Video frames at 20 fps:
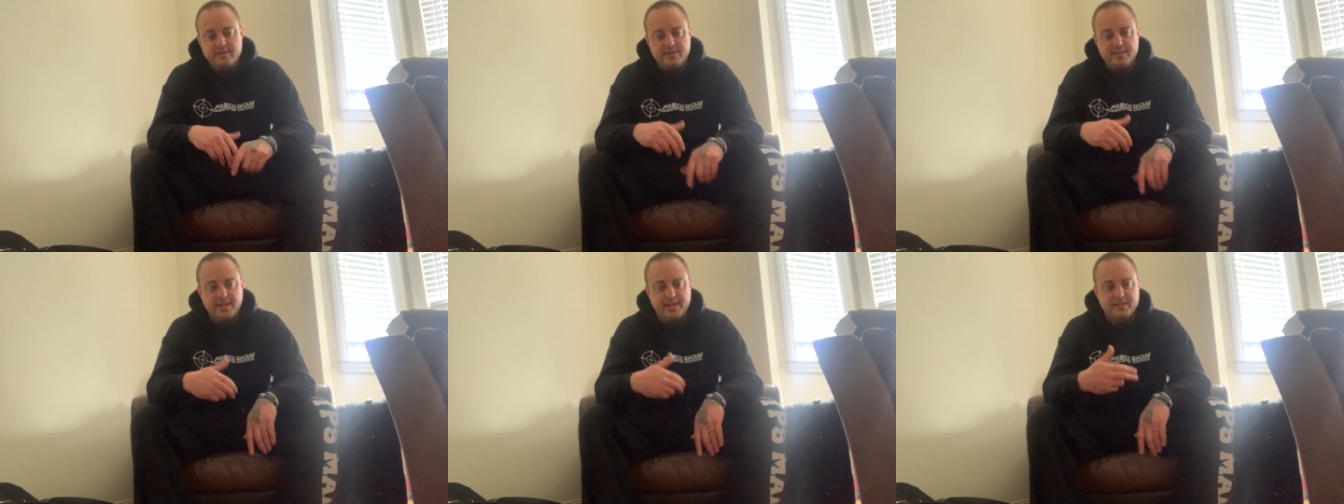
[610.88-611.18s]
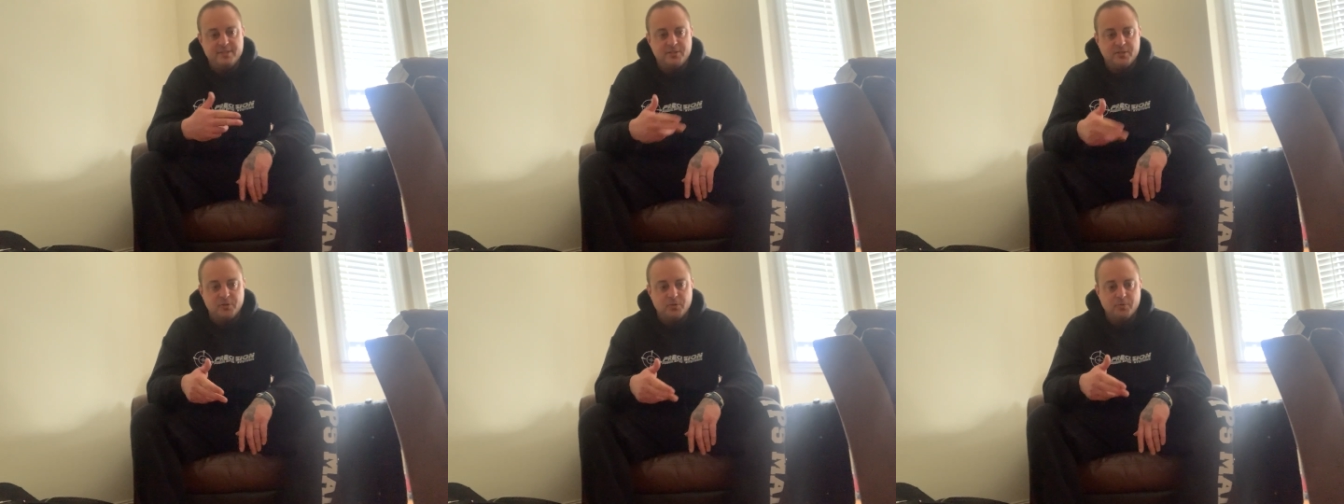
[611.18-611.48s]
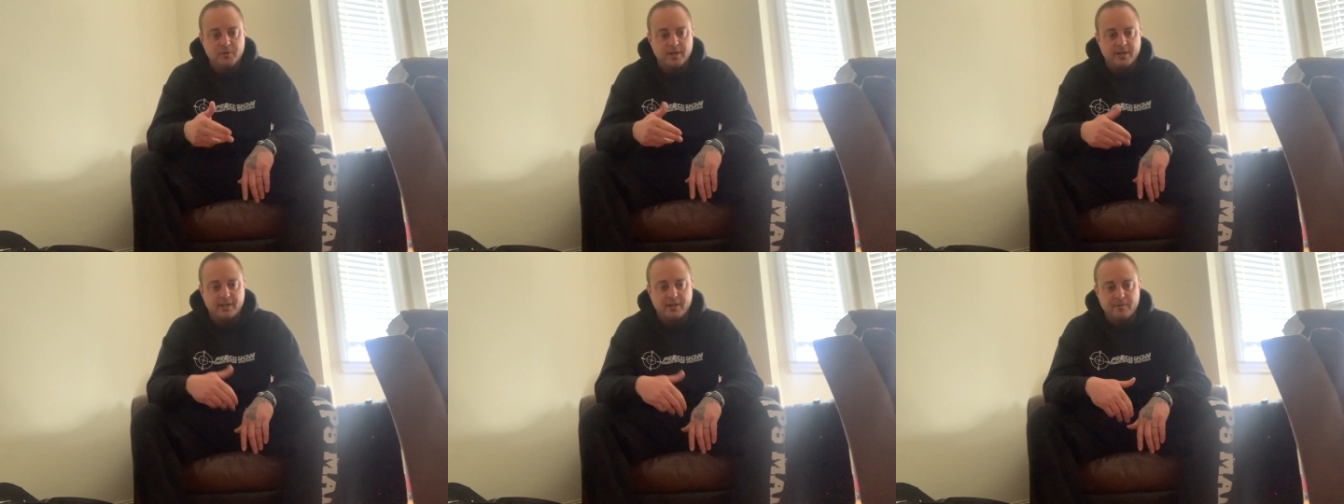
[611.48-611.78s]
Day two
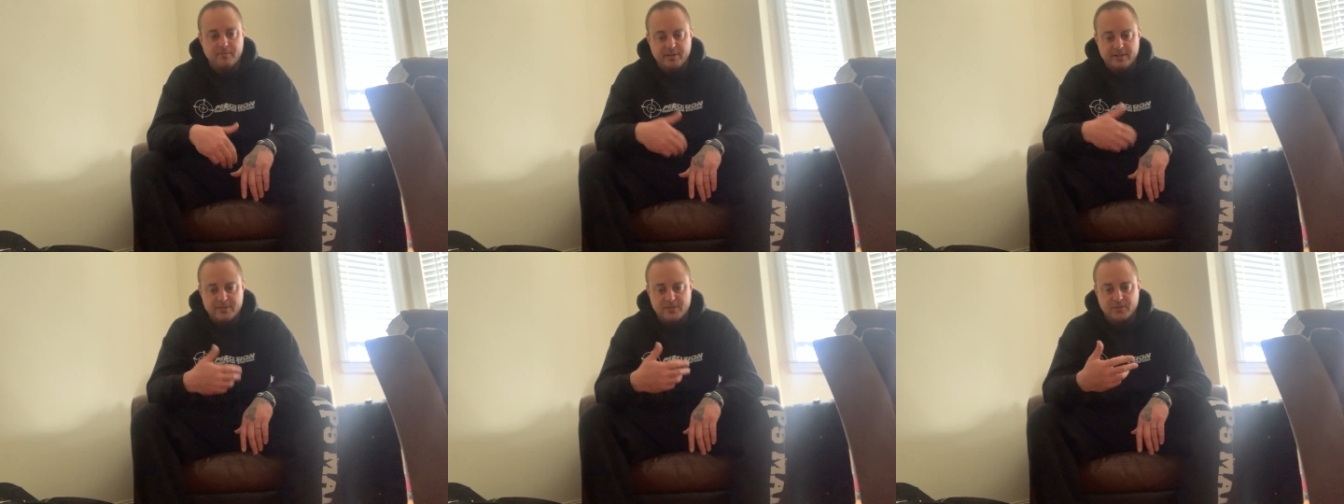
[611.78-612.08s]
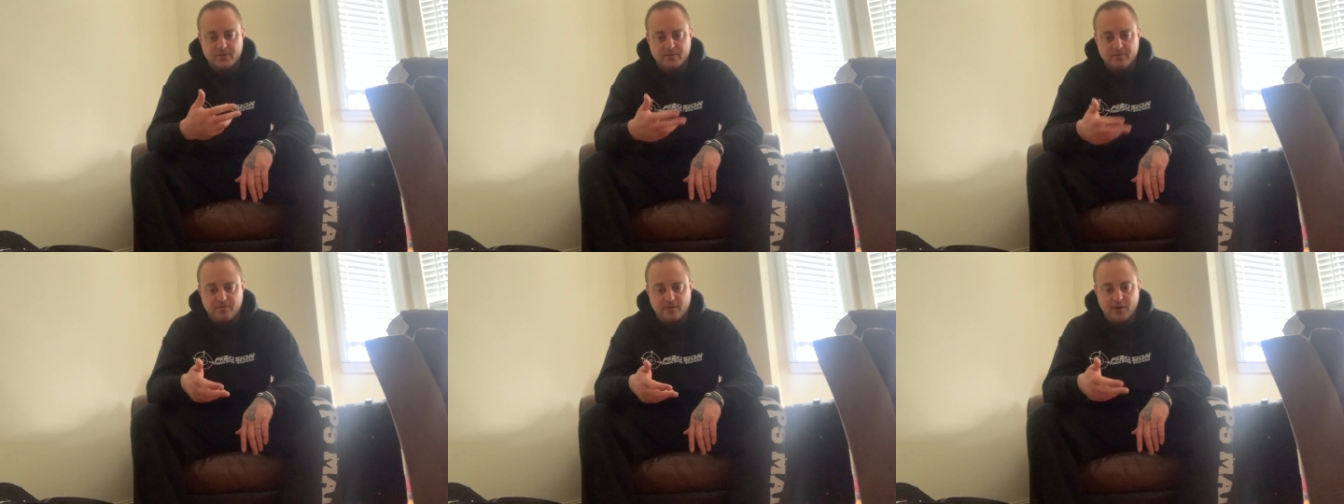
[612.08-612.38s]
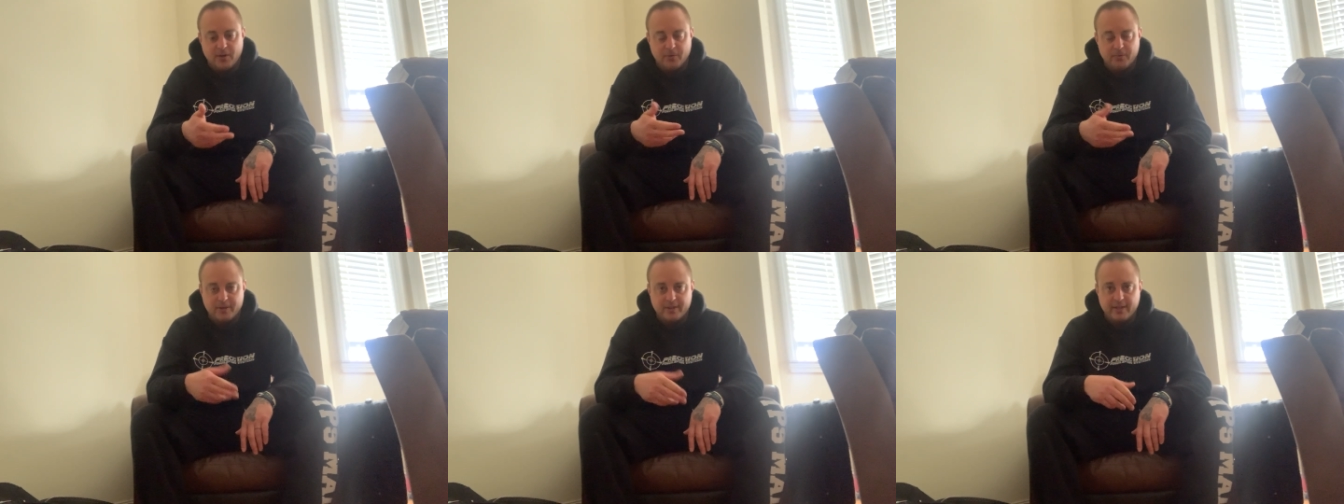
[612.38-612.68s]
when I come in, so the
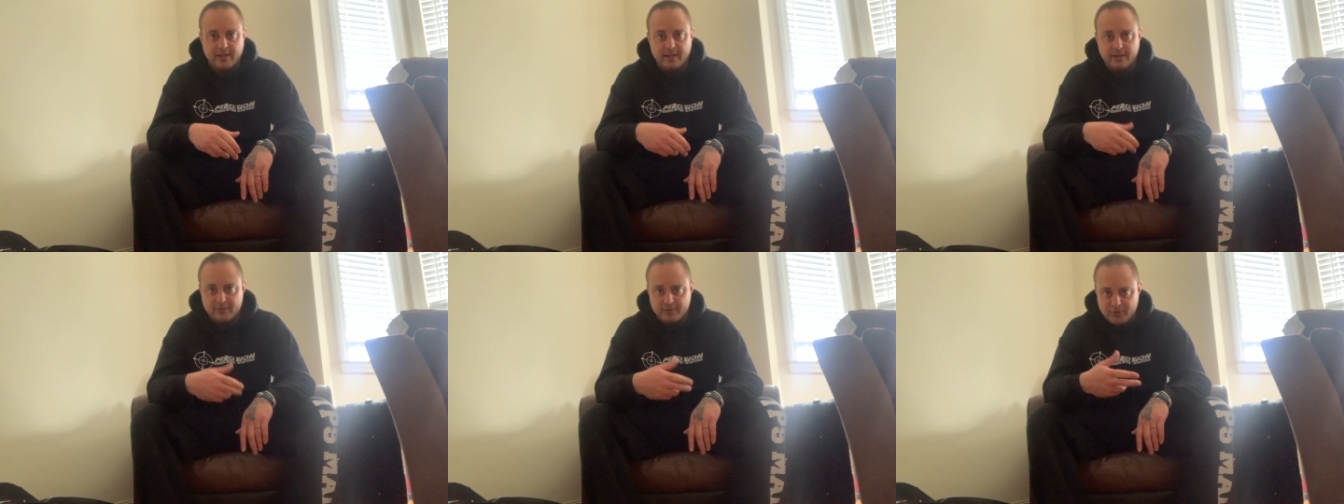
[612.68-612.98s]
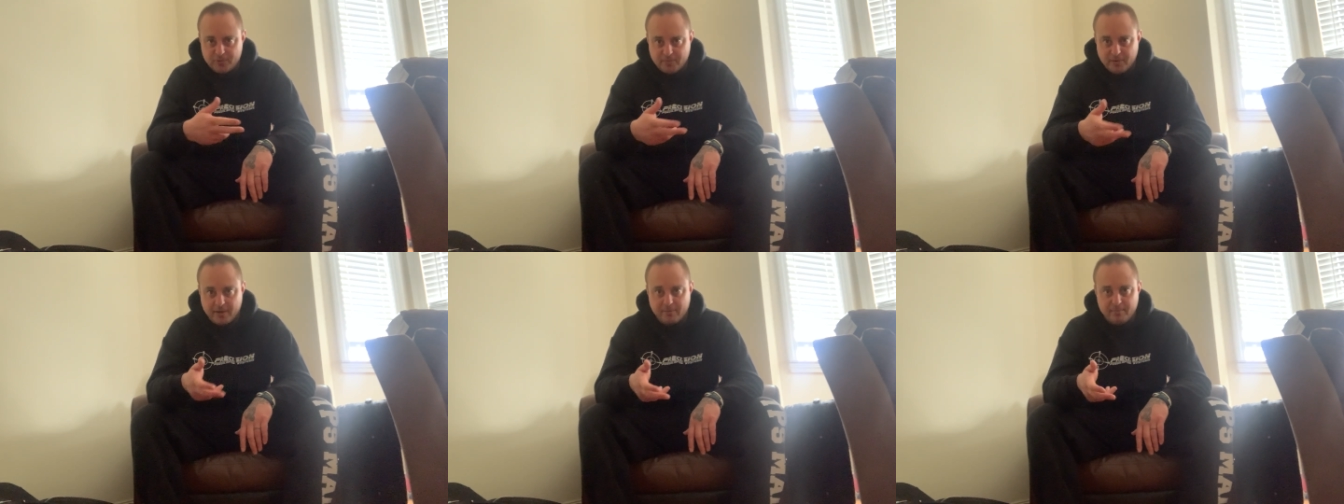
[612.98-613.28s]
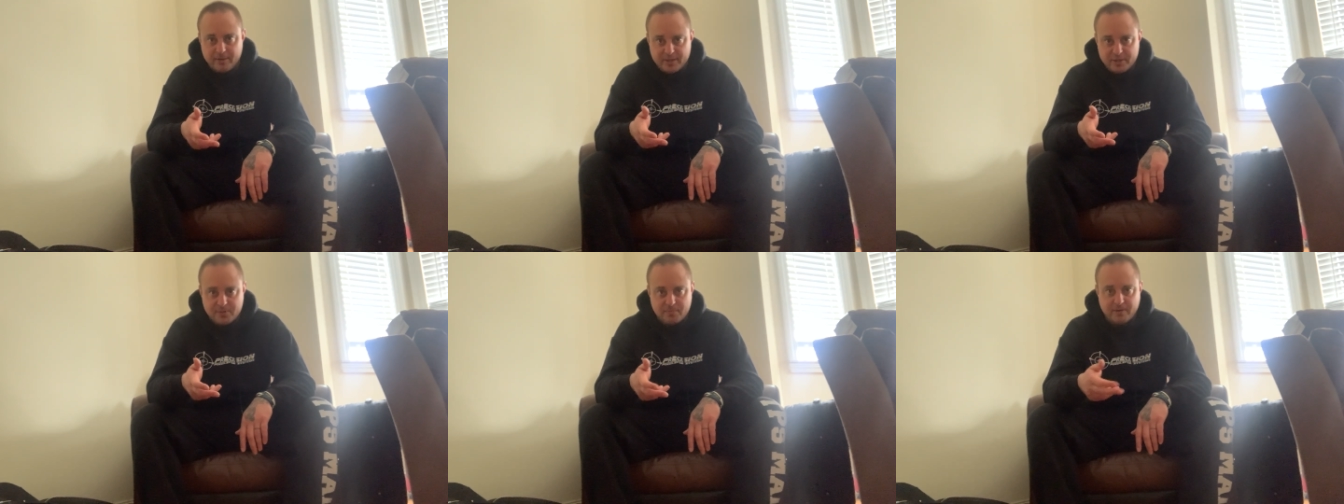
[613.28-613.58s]
following day, I'll do my
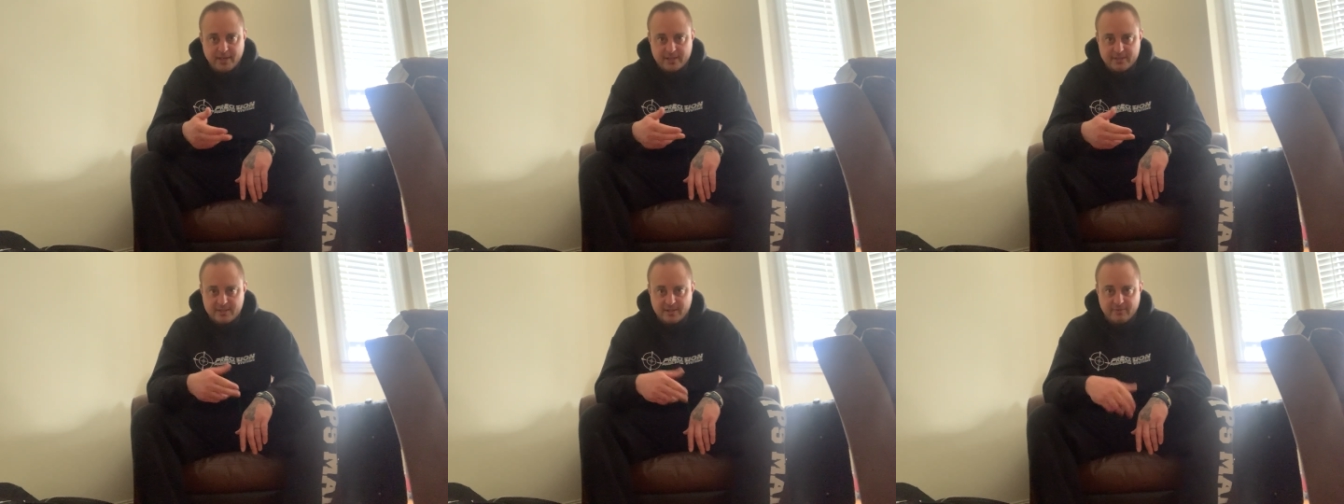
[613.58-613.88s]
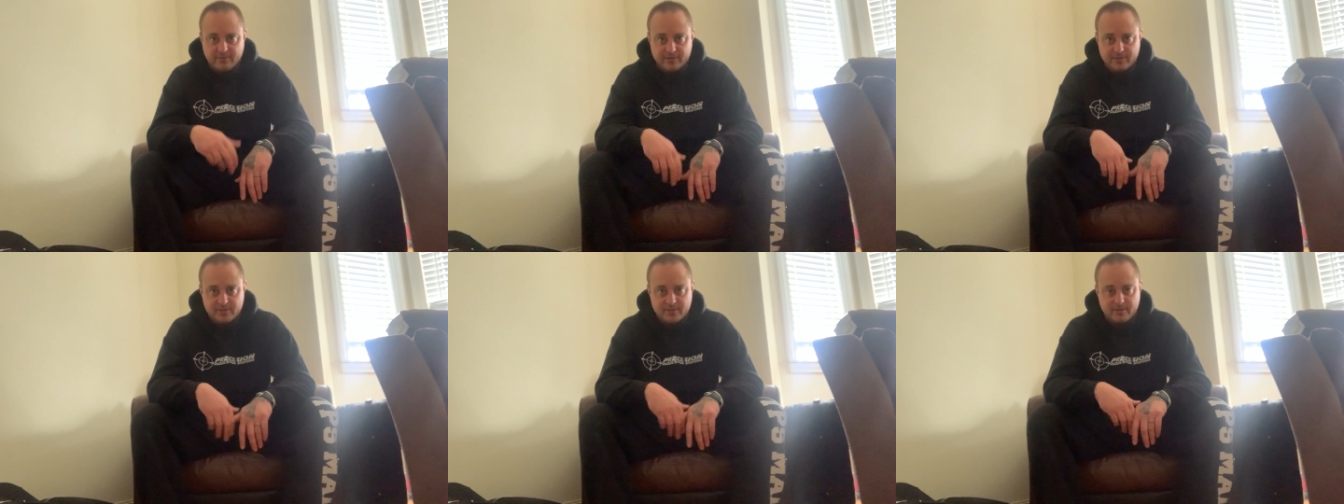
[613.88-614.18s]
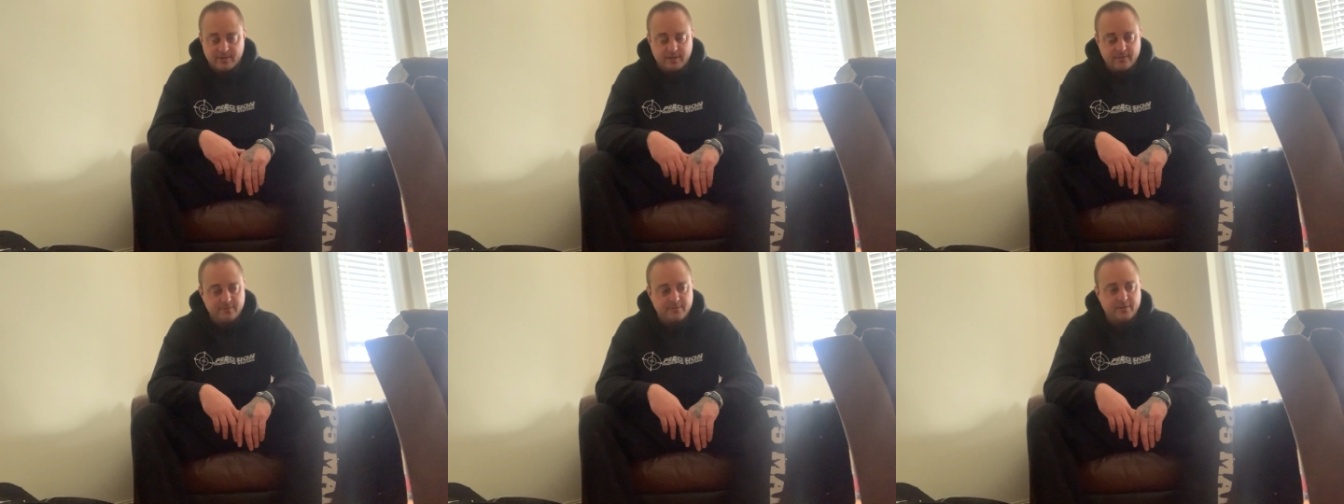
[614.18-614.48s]
bench max effort
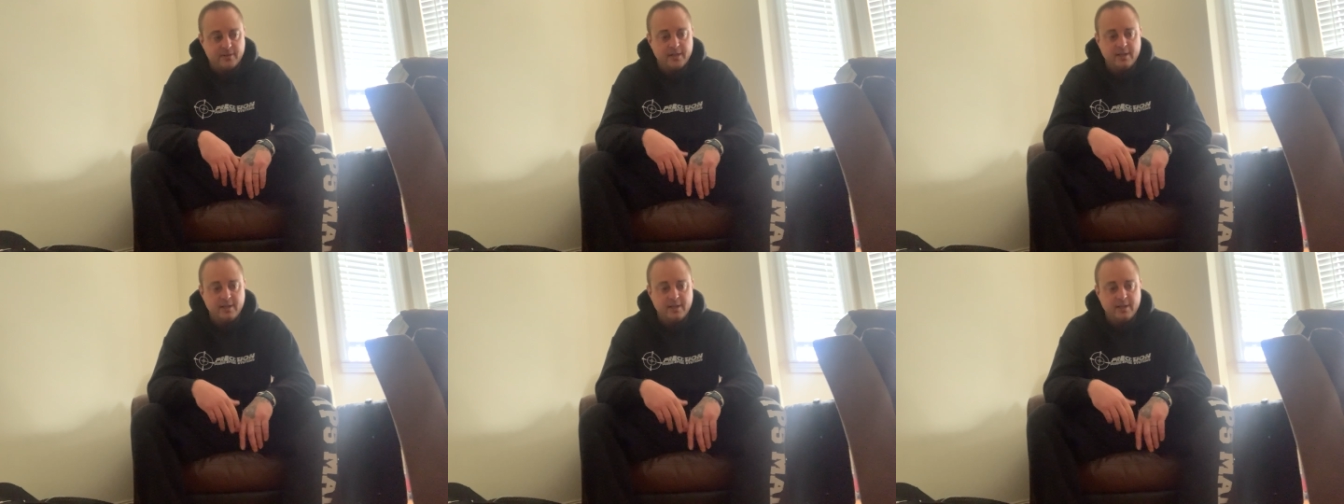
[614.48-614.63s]
stuff.